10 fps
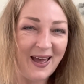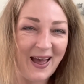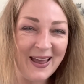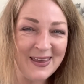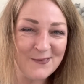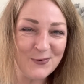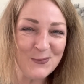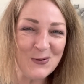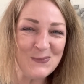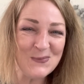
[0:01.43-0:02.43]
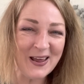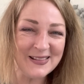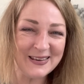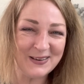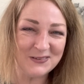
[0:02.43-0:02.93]
Hi everyone,
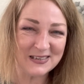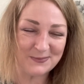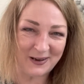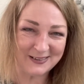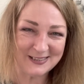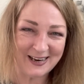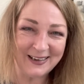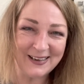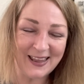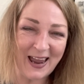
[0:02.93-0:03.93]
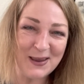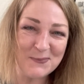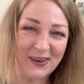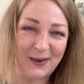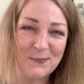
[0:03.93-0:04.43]
welcome to my channel. I'm
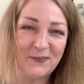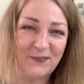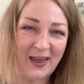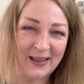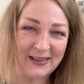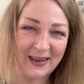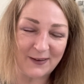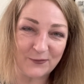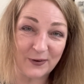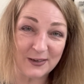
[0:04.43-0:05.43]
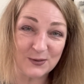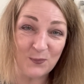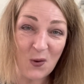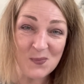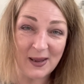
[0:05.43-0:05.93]
Kim, a fairly average
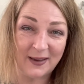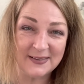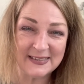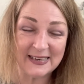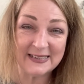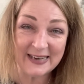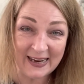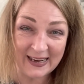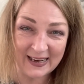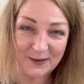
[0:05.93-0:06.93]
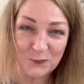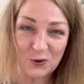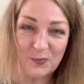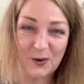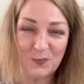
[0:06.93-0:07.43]
mum, and today I'm going
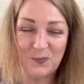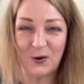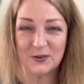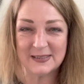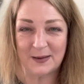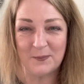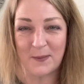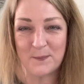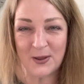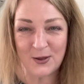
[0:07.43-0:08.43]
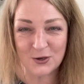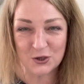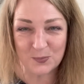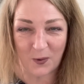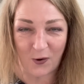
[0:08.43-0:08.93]
to be unboxing my
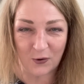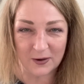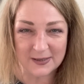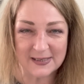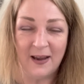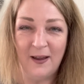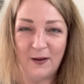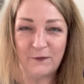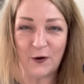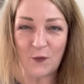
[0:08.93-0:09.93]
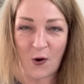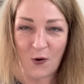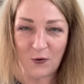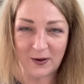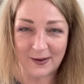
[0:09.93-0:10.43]
Birchbox for
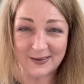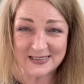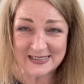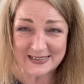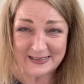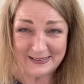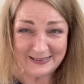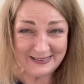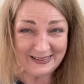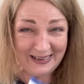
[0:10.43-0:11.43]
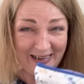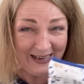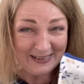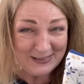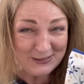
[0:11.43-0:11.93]
August
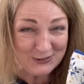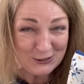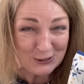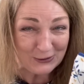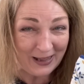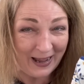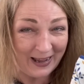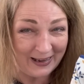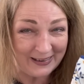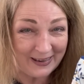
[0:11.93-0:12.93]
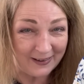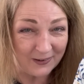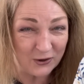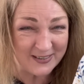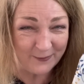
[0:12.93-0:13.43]
and July,
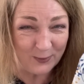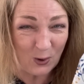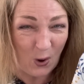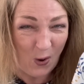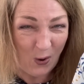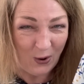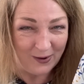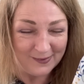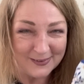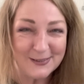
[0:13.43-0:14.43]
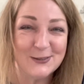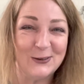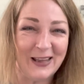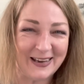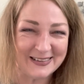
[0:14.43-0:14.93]
because I forgot. So
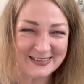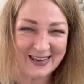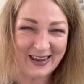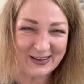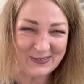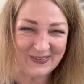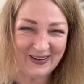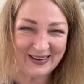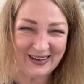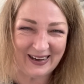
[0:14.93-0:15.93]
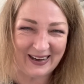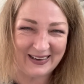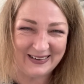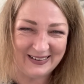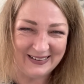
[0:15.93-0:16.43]
let's get
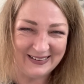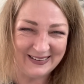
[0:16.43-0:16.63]
cracking.